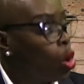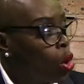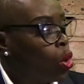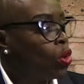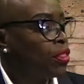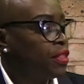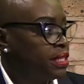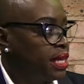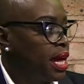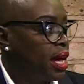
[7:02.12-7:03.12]
all the
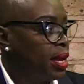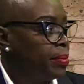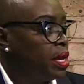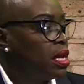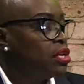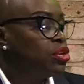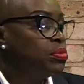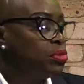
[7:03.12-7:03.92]
time. You